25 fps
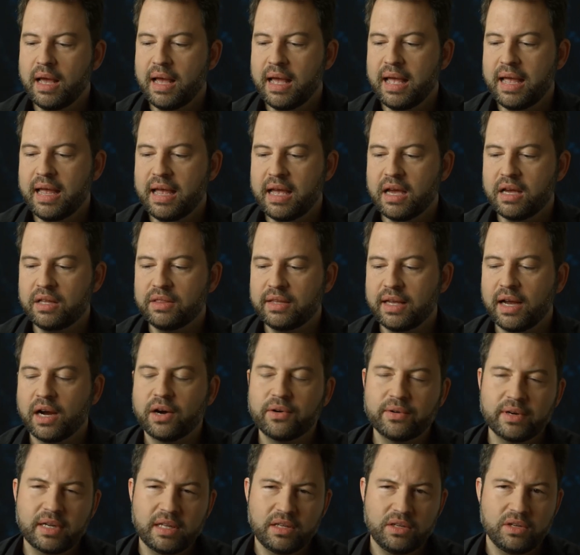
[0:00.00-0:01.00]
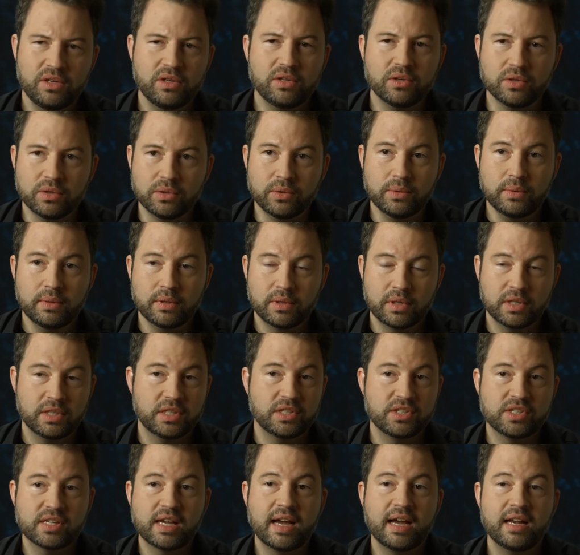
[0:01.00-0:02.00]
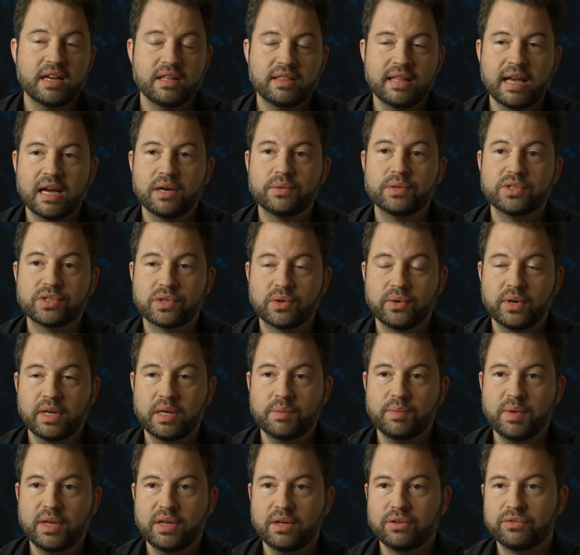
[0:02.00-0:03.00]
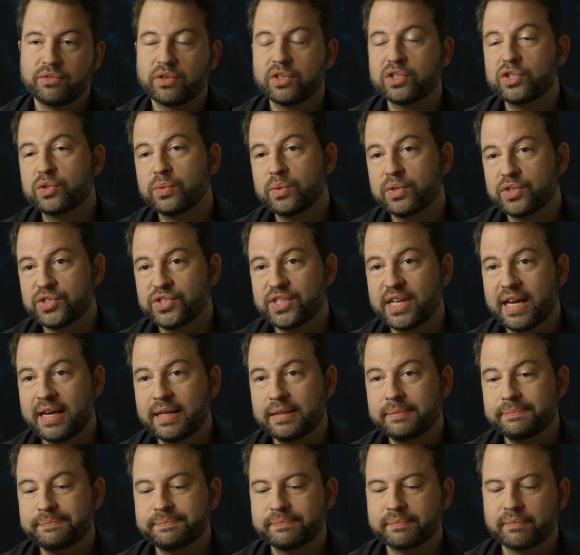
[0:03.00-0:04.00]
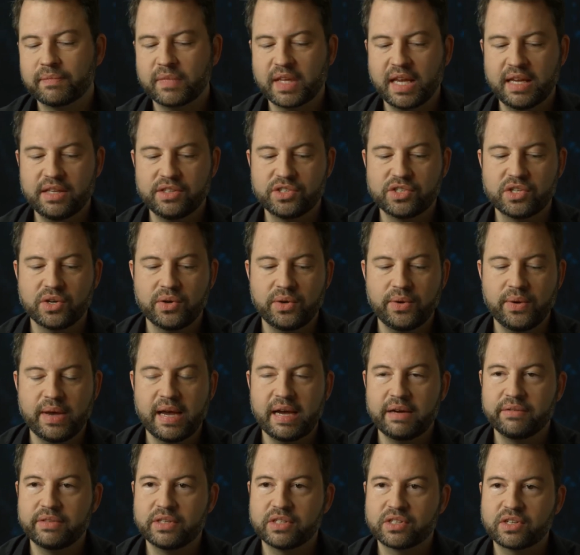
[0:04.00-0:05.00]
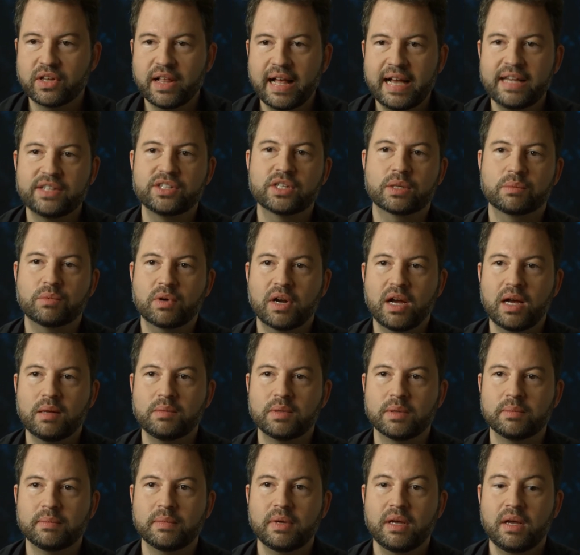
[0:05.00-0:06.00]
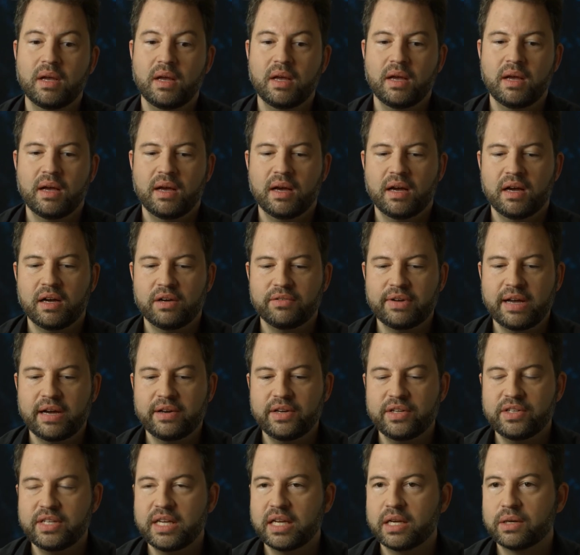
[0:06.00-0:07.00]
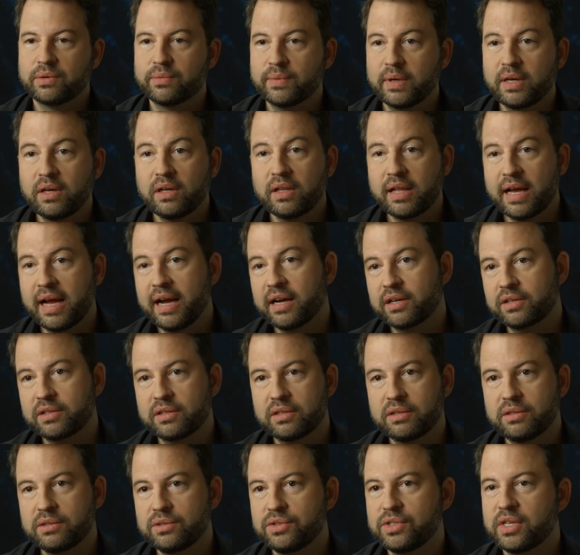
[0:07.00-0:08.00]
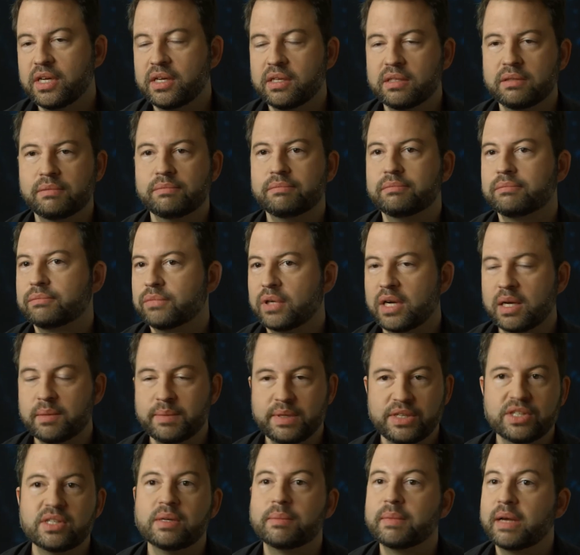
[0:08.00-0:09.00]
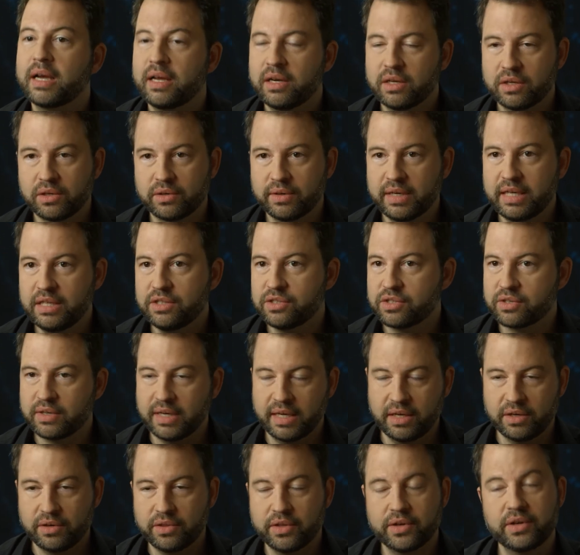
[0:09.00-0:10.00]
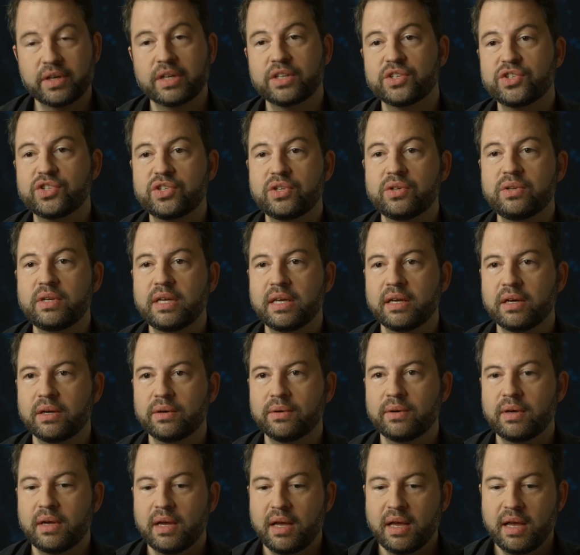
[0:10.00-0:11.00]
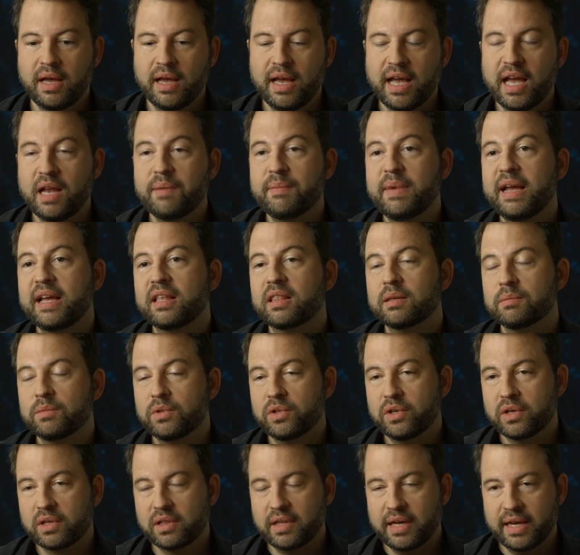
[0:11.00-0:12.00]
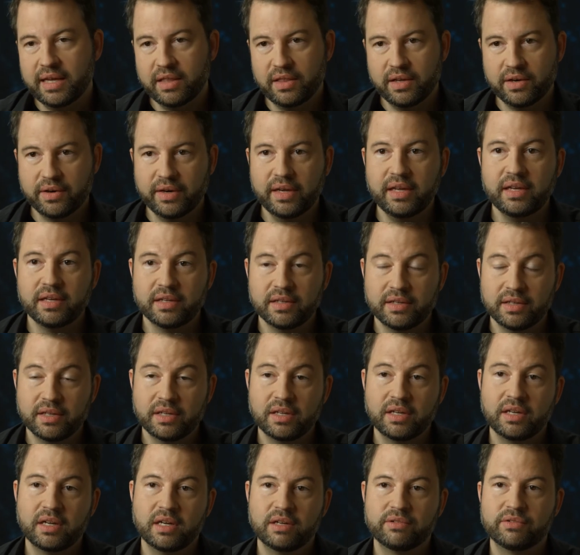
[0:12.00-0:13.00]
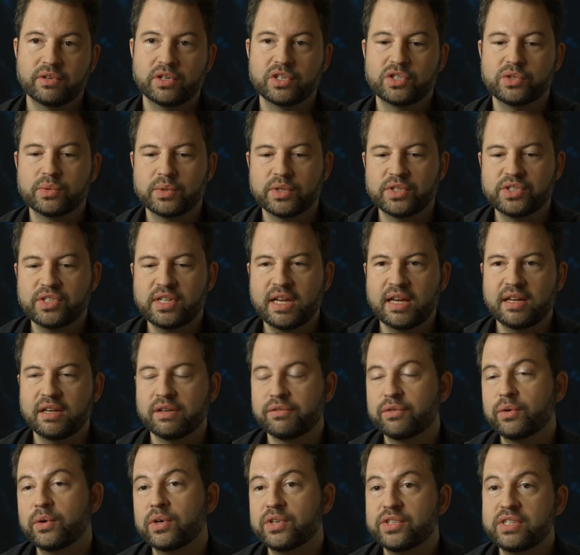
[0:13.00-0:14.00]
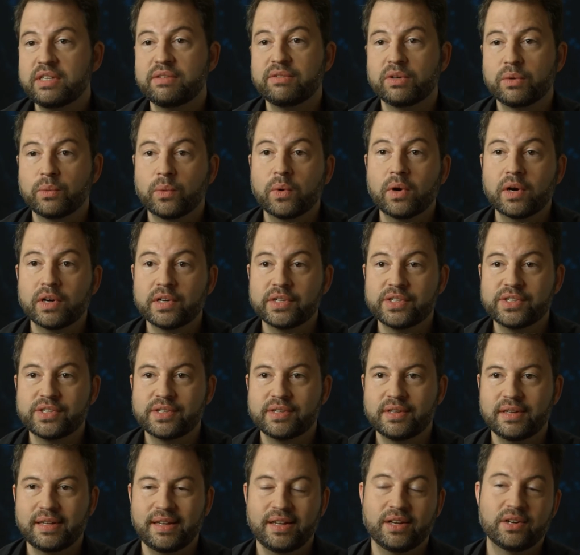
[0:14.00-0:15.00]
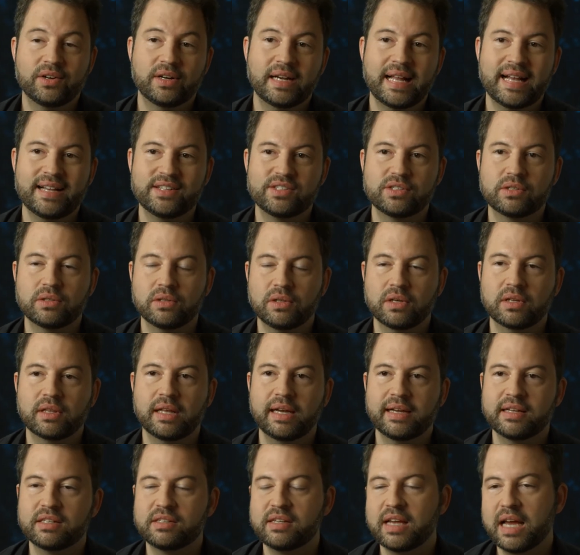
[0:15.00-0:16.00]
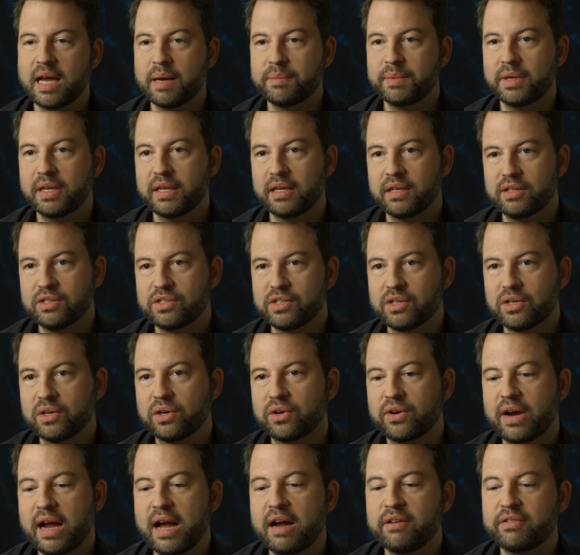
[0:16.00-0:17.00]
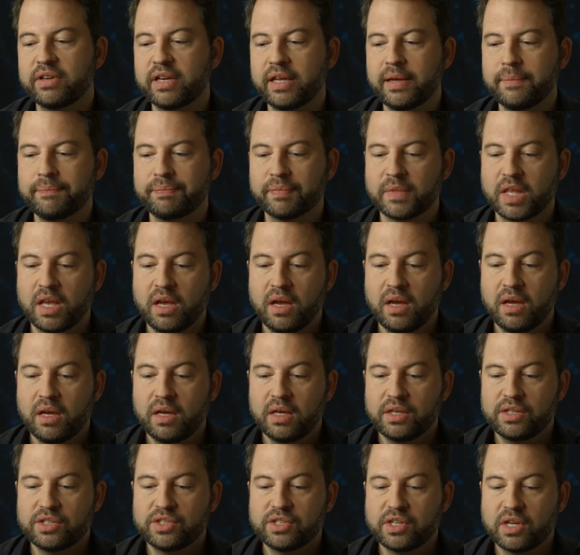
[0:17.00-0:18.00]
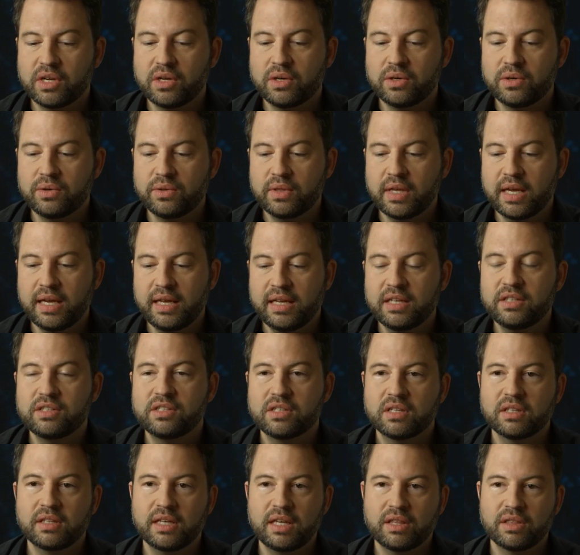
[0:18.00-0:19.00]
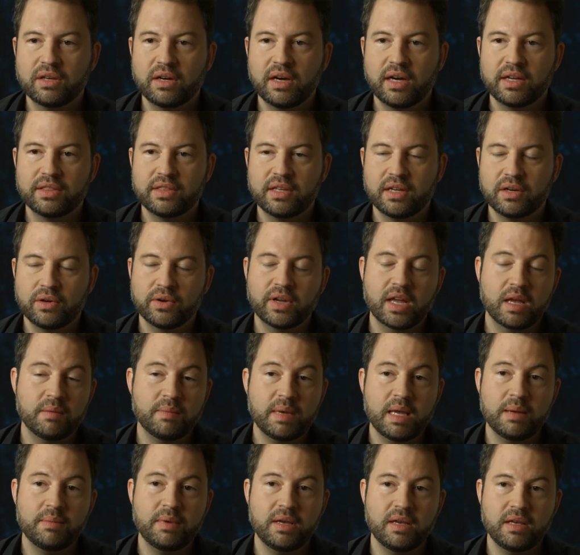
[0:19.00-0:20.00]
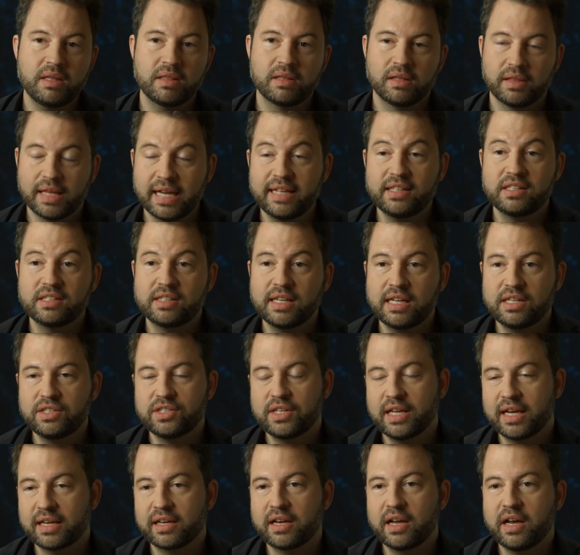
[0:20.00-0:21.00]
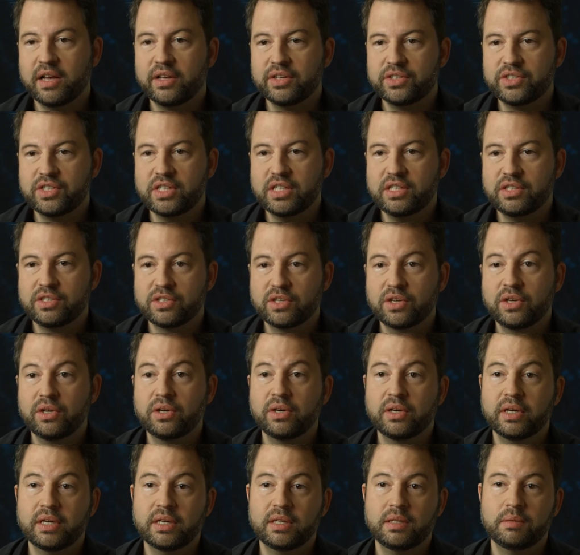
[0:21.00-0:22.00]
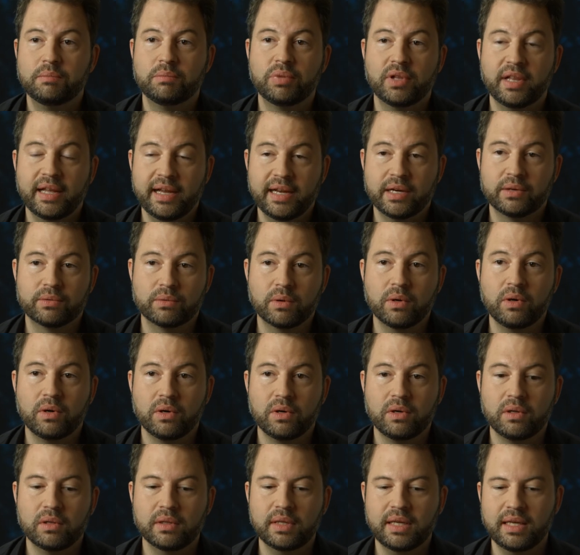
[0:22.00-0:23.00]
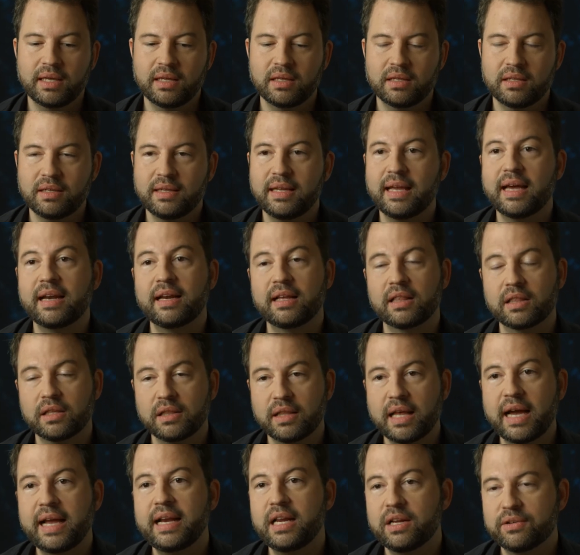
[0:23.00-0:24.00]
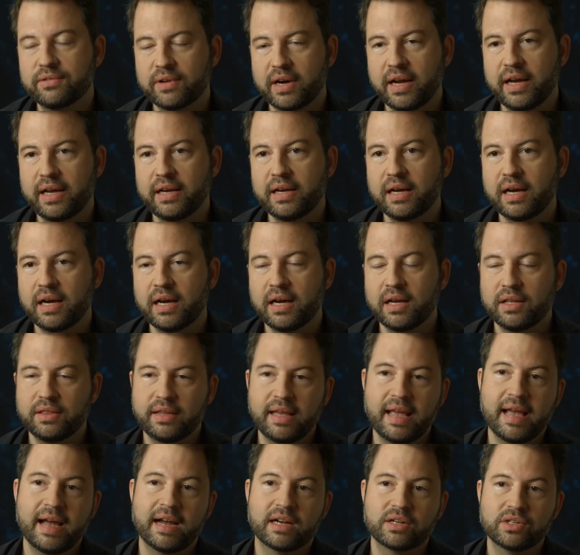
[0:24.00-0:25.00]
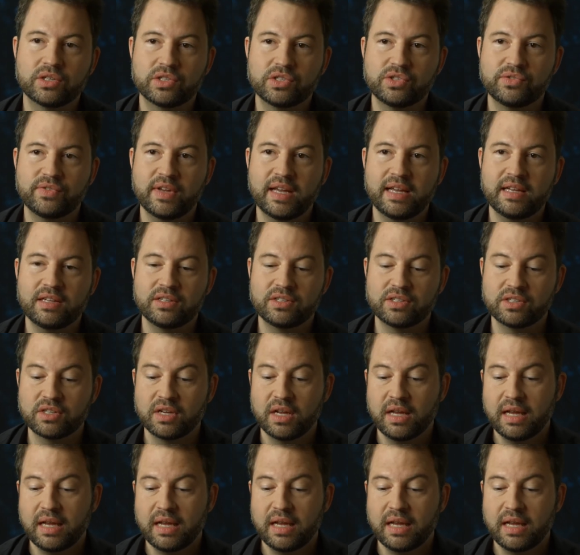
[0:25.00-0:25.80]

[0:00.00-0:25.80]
And they already knew or decided that was going to be a virtual set. And so you have this classic problem of how do you take a real actor who's on probably some kind of green screen or they're in a studio and make them look like they're in a virtual set. And of course, even worse, here it has to look like it's happening in zero gravity. So they instantly thought that, okay, maybe the light stage technologies could play a role in getting the lighting right on the actor's face